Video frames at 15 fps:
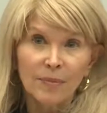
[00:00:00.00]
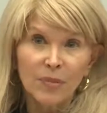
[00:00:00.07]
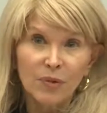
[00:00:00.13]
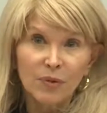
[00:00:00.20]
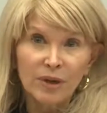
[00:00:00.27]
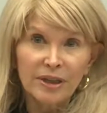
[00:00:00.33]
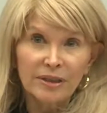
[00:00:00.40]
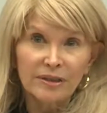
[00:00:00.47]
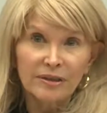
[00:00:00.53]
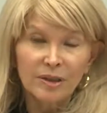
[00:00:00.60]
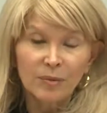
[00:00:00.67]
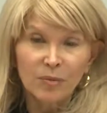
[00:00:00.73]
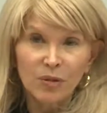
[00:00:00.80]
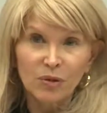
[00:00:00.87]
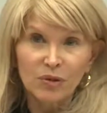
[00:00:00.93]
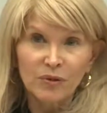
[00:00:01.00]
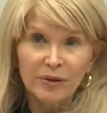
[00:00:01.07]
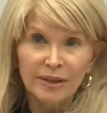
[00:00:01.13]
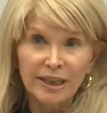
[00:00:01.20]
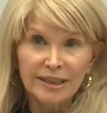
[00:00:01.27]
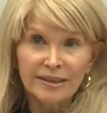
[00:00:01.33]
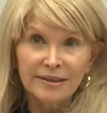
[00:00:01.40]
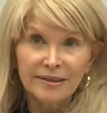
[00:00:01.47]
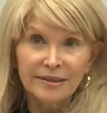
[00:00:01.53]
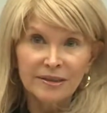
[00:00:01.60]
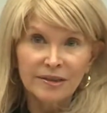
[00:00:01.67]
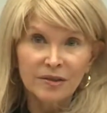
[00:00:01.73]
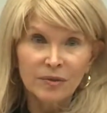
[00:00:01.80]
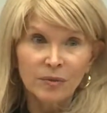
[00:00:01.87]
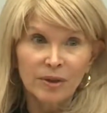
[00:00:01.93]
threatened compulsory
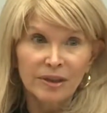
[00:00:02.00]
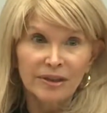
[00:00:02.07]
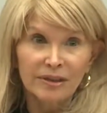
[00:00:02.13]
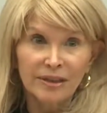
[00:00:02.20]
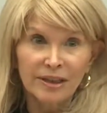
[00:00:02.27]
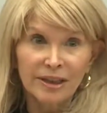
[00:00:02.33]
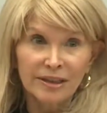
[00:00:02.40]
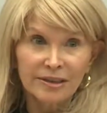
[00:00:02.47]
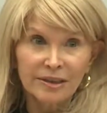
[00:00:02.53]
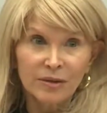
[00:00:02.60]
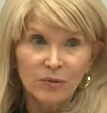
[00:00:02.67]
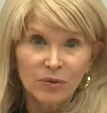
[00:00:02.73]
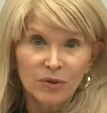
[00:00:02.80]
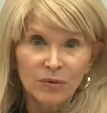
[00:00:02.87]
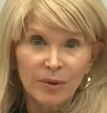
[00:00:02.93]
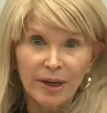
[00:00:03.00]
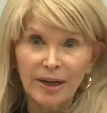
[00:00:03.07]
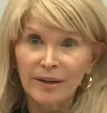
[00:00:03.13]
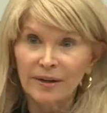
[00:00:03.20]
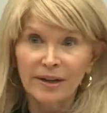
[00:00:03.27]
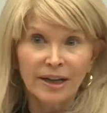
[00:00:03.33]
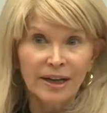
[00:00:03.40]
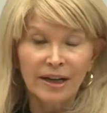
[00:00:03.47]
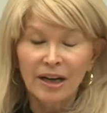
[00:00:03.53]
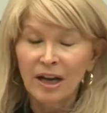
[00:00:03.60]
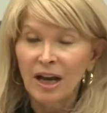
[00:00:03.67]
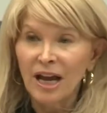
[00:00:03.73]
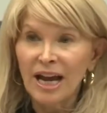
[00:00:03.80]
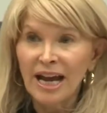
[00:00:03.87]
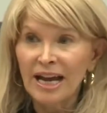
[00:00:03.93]
licenses. What Gilead did was went out
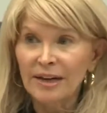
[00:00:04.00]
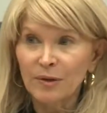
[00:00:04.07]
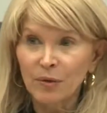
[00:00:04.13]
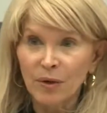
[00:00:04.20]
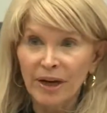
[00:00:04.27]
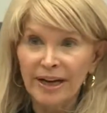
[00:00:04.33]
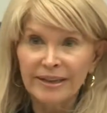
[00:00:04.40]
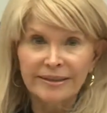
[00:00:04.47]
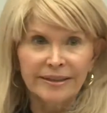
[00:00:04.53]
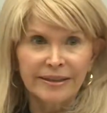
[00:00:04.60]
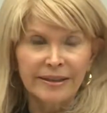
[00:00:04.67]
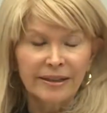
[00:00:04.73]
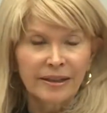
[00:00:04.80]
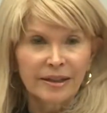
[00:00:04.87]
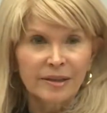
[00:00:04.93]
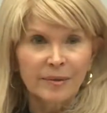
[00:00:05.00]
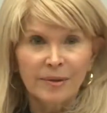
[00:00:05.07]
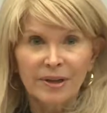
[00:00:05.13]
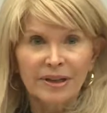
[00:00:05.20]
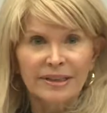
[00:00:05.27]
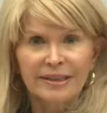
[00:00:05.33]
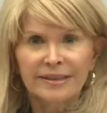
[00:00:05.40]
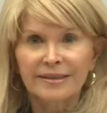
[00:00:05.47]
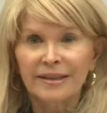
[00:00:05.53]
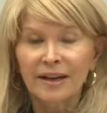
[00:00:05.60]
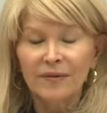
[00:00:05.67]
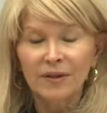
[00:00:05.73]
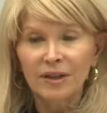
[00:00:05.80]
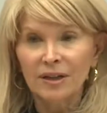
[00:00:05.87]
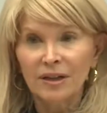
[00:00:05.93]
and granted something like
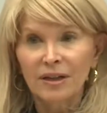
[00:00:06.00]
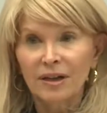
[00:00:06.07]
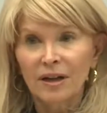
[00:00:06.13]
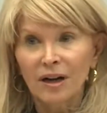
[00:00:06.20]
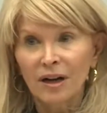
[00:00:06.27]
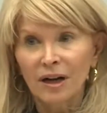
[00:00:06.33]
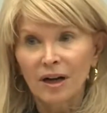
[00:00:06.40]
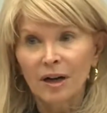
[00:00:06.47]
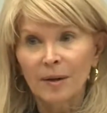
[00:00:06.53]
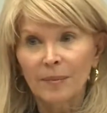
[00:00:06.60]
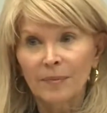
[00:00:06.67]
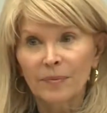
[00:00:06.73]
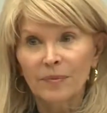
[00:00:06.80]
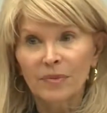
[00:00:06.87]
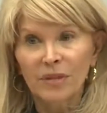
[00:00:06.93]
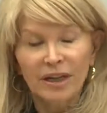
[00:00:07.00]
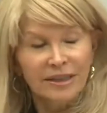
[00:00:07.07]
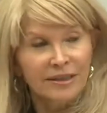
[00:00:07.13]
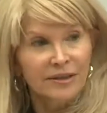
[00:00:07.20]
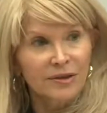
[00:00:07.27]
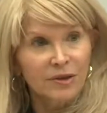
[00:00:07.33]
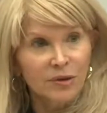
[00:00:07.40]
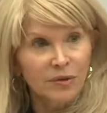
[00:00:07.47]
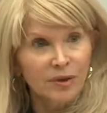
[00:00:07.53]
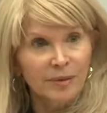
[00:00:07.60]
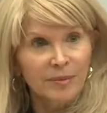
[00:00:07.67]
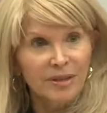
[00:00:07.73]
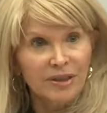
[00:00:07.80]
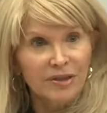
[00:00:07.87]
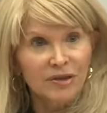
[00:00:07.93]
7 license
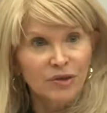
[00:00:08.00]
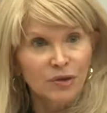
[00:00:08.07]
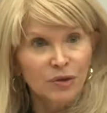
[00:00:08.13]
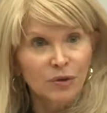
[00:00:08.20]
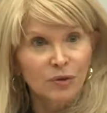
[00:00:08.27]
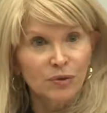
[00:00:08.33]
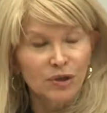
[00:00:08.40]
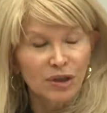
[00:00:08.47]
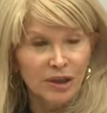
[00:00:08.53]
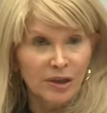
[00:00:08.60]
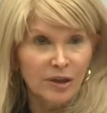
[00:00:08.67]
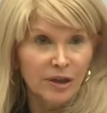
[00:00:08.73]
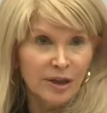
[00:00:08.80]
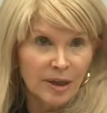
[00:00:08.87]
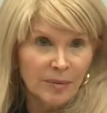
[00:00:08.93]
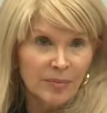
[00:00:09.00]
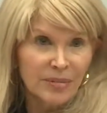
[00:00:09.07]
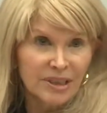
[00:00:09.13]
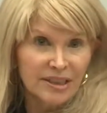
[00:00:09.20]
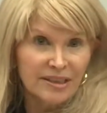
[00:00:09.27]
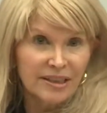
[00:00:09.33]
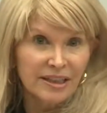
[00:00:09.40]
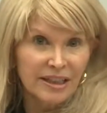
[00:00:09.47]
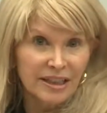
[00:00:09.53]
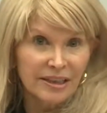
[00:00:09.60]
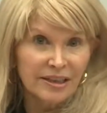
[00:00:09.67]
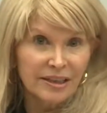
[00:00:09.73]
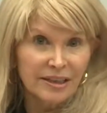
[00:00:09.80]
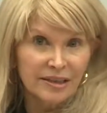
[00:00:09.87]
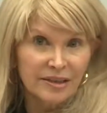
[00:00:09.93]
agreements to generic companies in
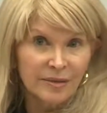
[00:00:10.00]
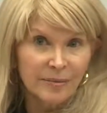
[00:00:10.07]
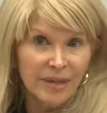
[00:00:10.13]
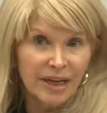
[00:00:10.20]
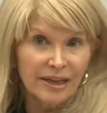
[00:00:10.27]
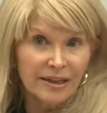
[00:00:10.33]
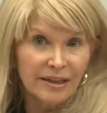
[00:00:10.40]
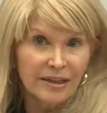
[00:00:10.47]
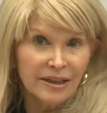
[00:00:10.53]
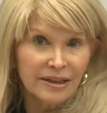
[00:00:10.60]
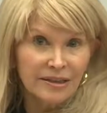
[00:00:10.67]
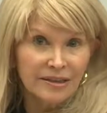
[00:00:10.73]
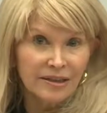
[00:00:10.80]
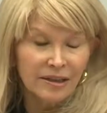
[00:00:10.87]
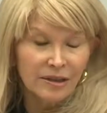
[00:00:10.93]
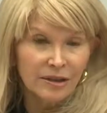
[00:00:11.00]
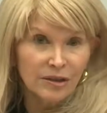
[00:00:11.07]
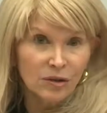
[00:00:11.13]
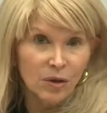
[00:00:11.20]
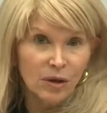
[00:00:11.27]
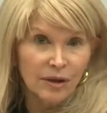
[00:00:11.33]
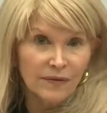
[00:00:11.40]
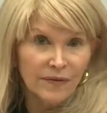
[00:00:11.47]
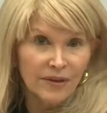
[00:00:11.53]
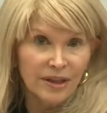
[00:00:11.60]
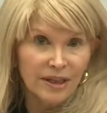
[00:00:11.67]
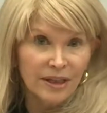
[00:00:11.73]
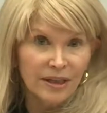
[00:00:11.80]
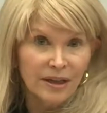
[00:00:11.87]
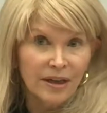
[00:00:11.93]
India to make it and sell it in all of
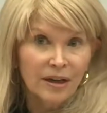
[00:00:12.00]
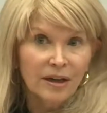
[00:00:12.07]
the